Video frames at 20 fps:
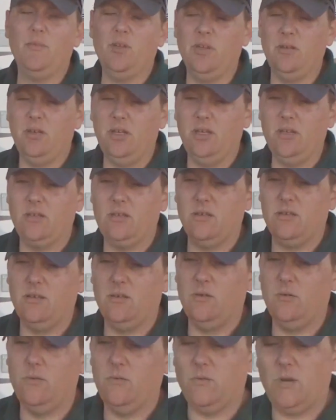You need
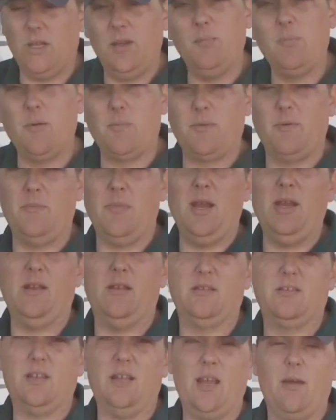to keep up the
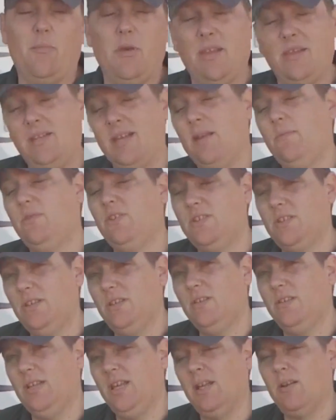maintenance on that. By the time you
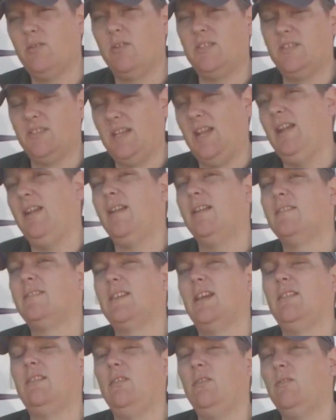see a leak or stain
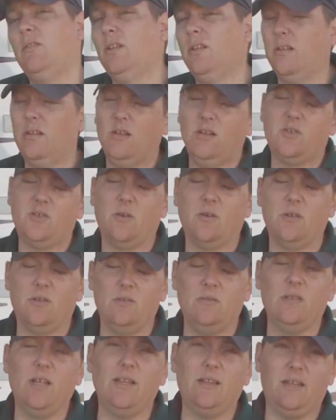inside the unit, it's already
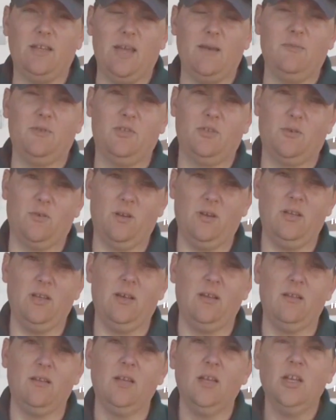too late, the damage is already
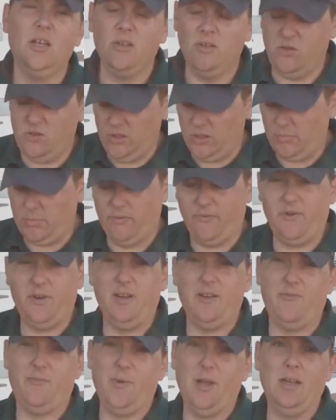done. Do your
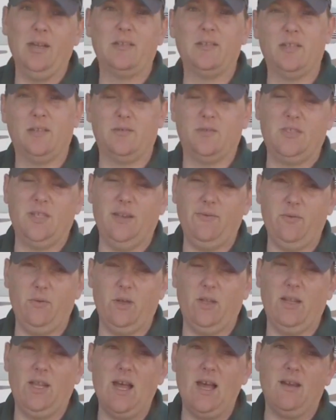preventative maintenance, it will save you
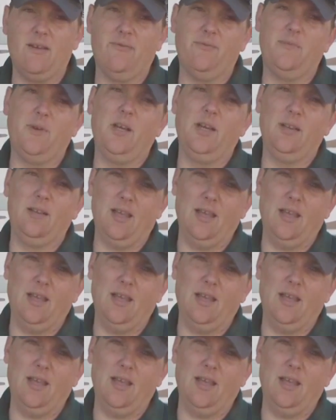a lot of money